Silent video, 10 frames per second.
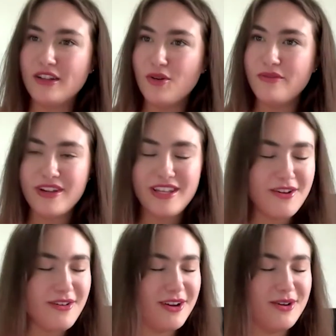a little over a
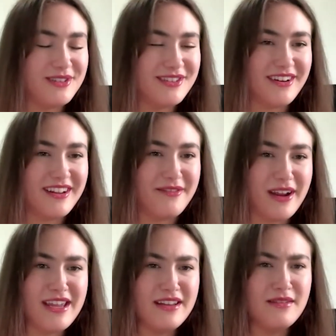year ago. It started,
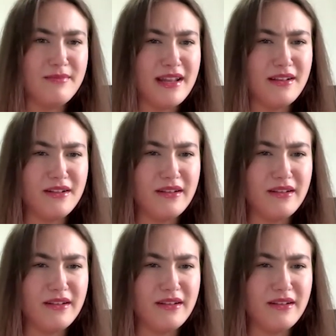right? In middle